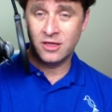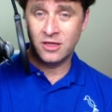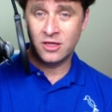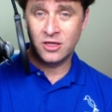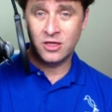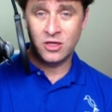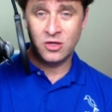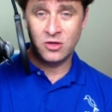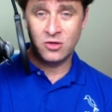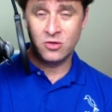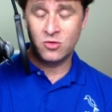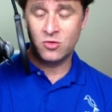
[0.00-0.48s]
uh,
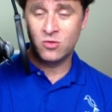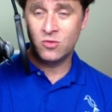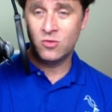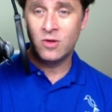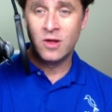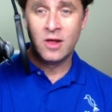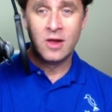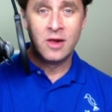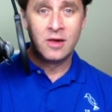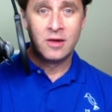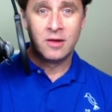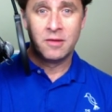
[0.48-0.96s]

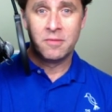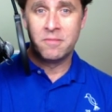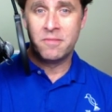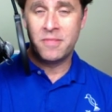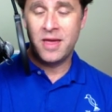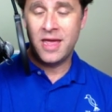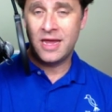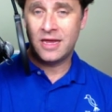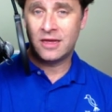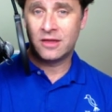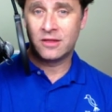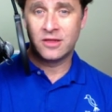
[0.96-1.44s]
you
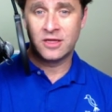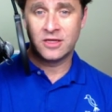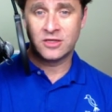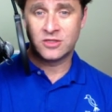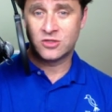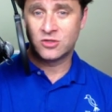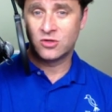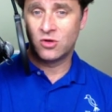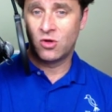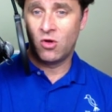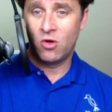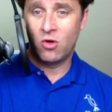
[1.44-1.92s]
make
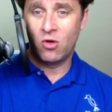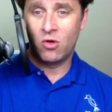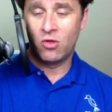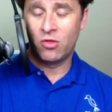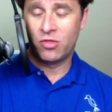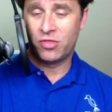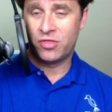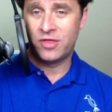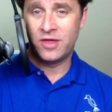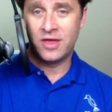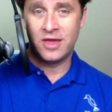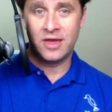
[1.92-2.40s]
this
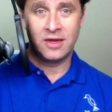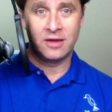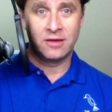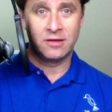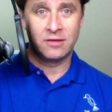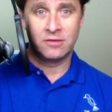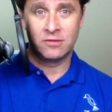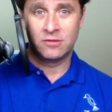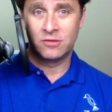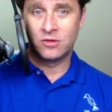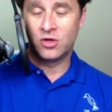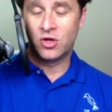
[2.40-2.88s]
whole
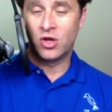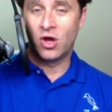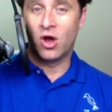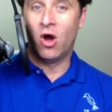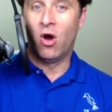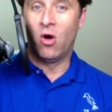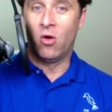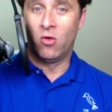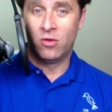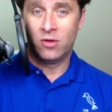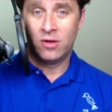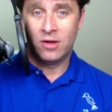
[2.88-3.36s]
thing
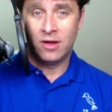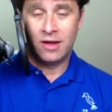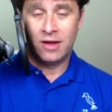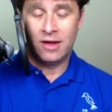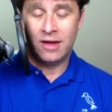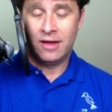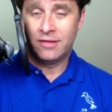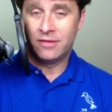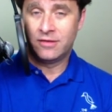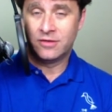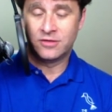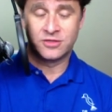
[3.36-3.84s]
go.
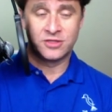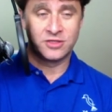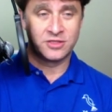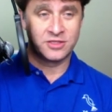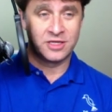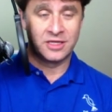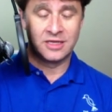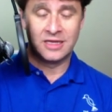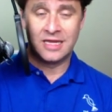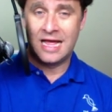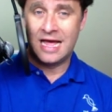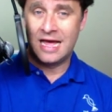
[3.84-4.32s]
Uh, there's
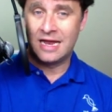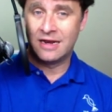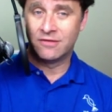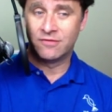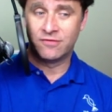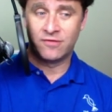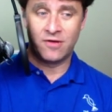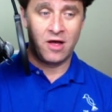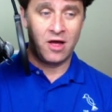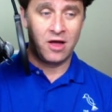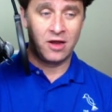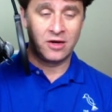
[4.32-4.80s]
just a lot
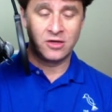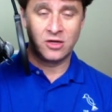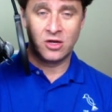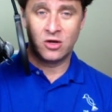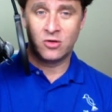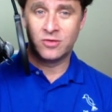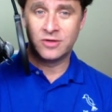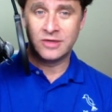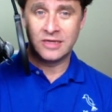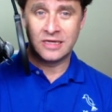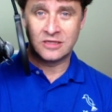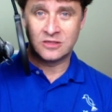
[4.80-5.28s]
of
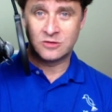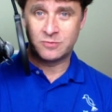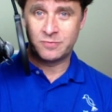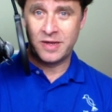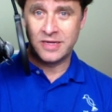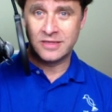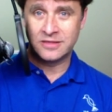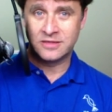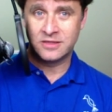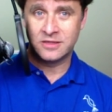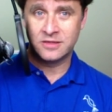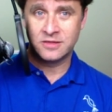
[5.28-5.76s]
ongoing
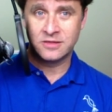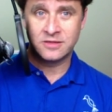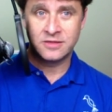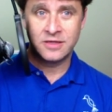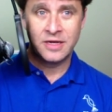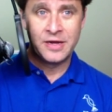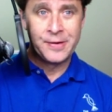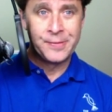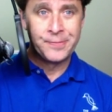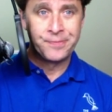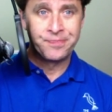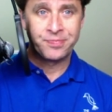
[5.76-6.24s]

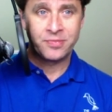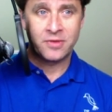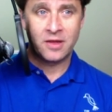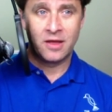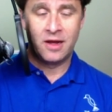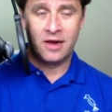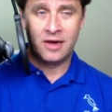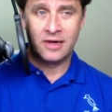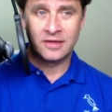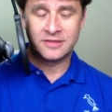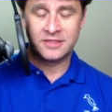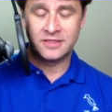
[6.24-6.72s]
expenses
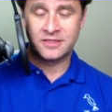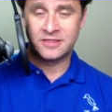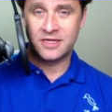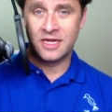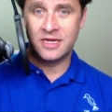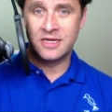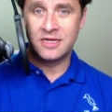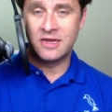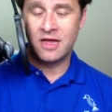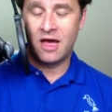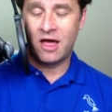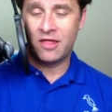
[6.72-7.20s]
uh, to
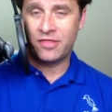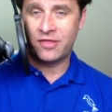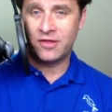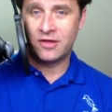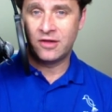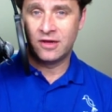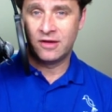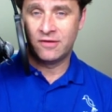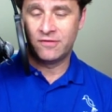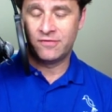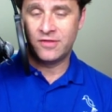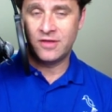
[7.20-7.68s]
say
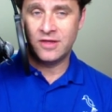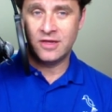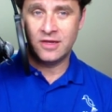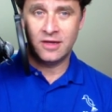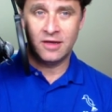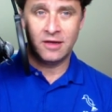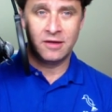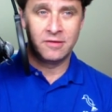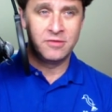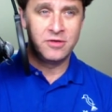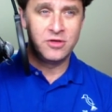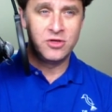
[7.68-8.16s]
nothing of
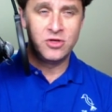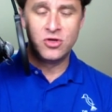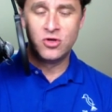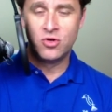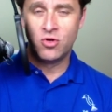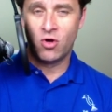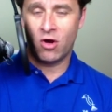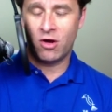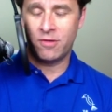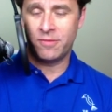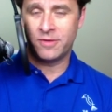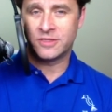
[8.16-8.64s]
the
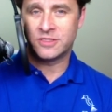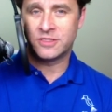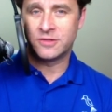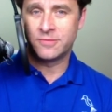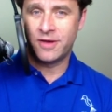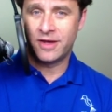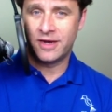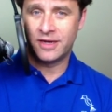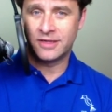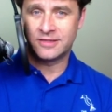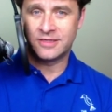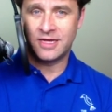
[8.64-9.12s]
enormous
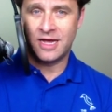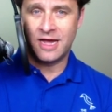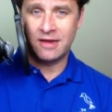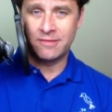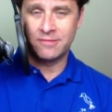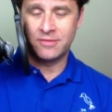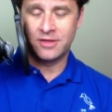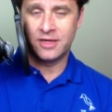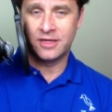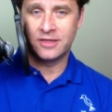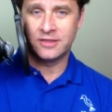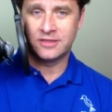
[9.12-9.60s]
amount of
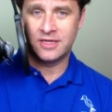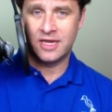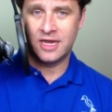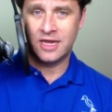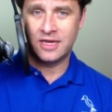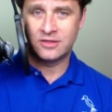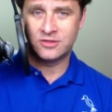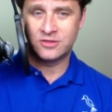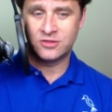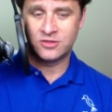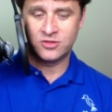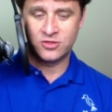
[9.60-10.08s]
time that it
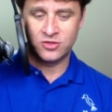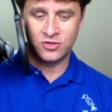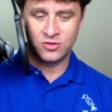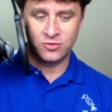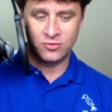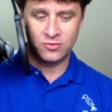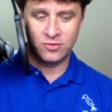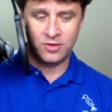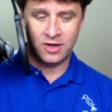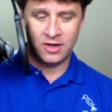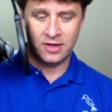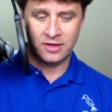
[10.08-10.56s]
takes
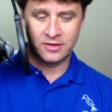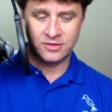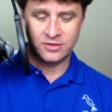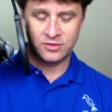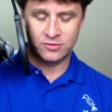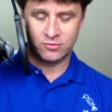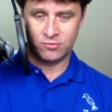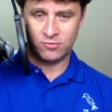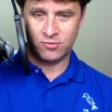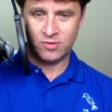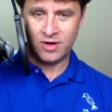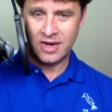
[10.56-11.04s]
to uh,
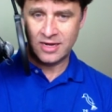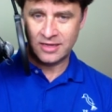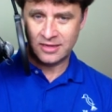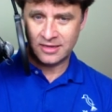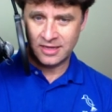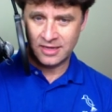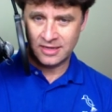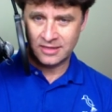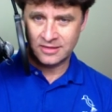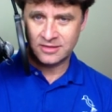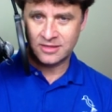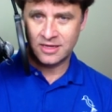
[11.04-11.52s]
to
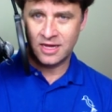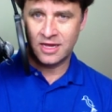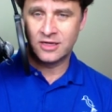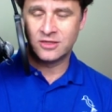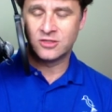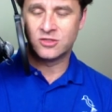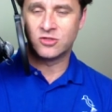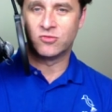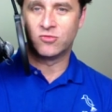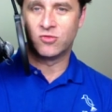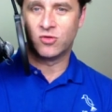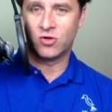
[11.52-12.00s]
write this
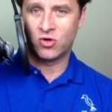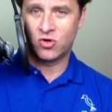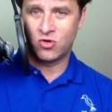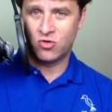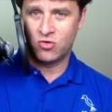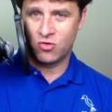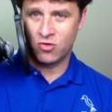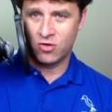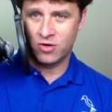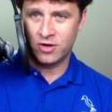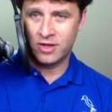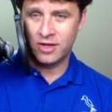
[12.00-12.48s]
and to
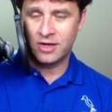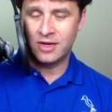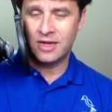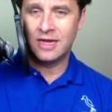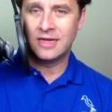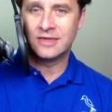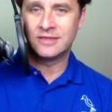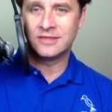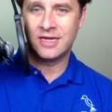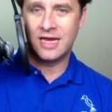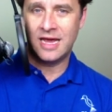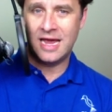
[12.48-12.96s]
record it
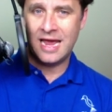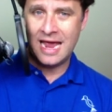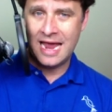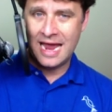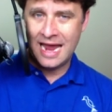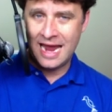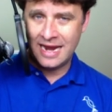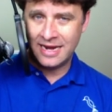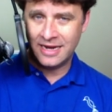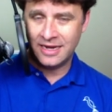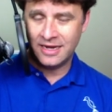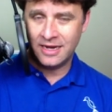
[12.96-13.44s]
and to
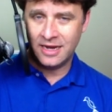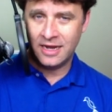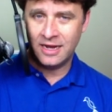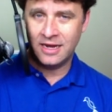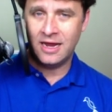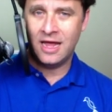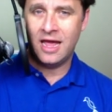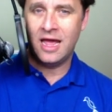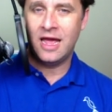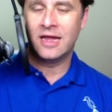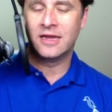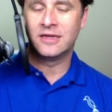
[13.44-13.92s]
edit
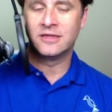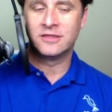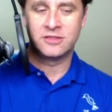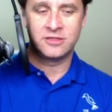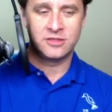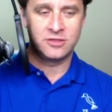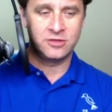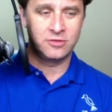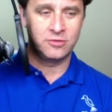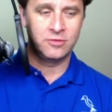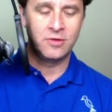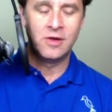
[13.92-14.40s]
it
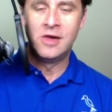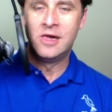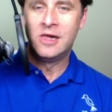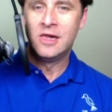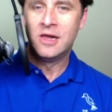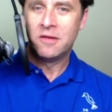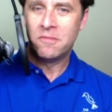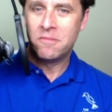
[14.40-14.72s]
and to